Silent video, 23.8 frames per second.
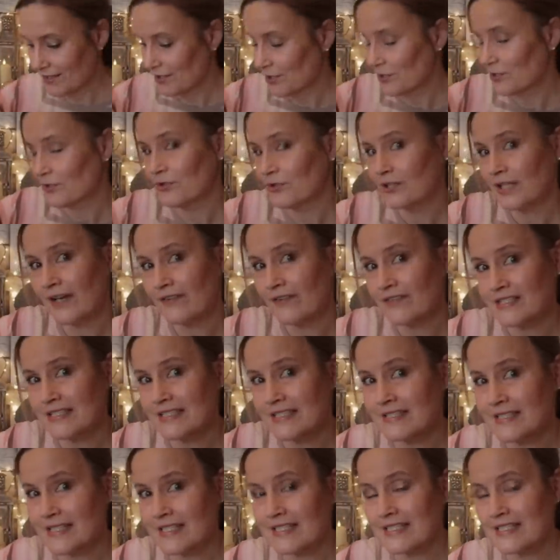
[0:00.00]
You don't have to
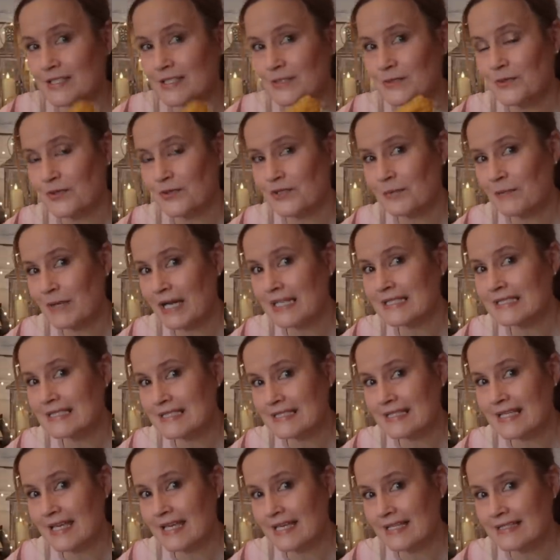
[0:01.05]
stick to what the pattern
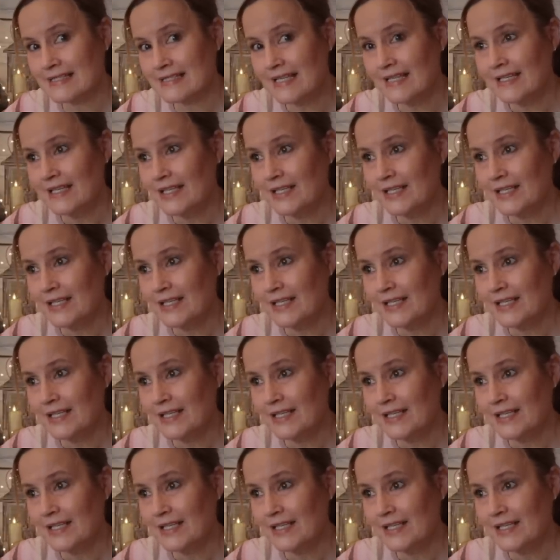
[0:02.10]
says,